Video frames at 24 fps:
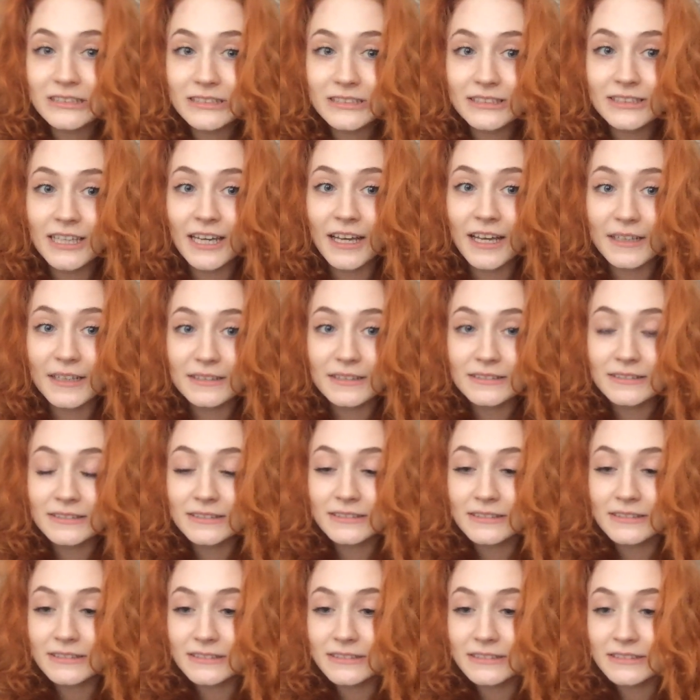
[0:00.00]
yeah,
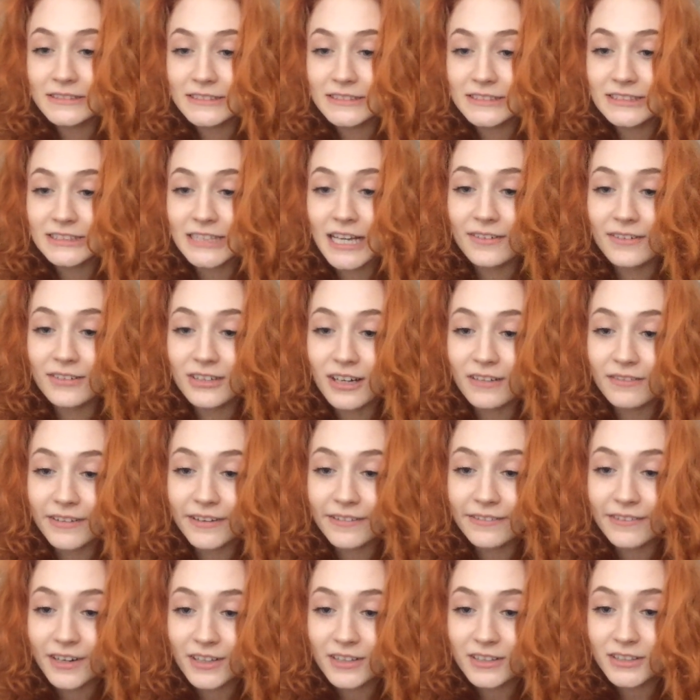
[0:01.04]
I haven't got very
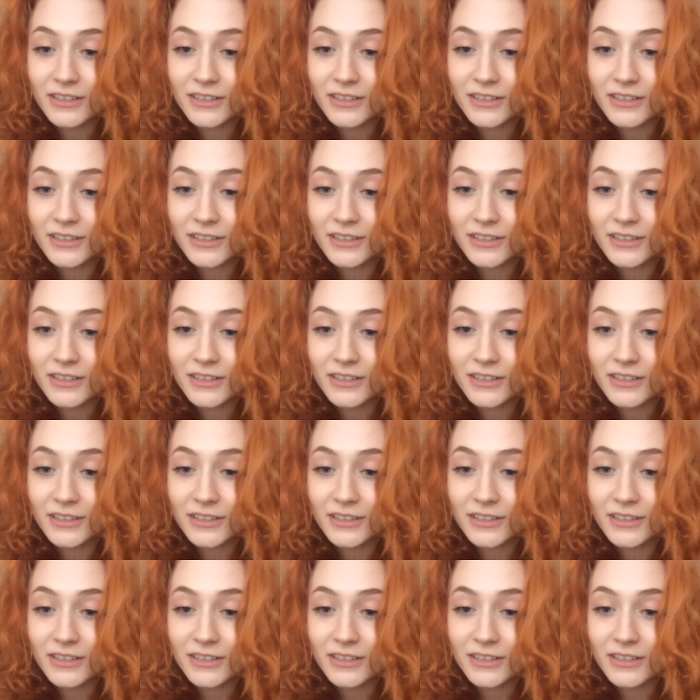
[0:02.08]
far though.